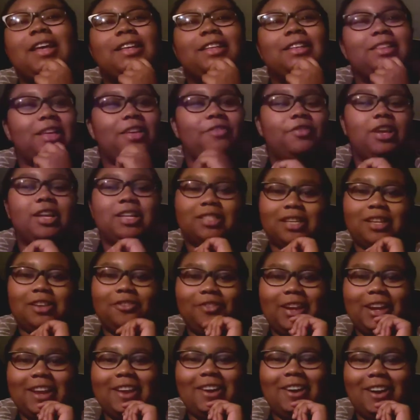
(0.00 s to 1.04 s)
You know what? If you
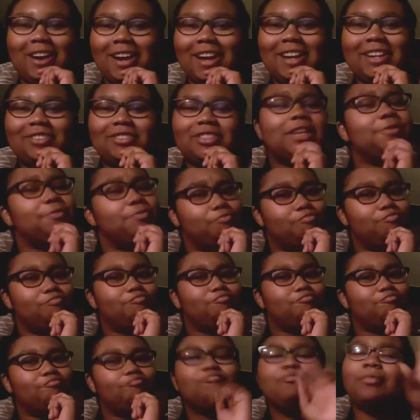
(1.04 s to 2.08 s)
continue reading on, it was like,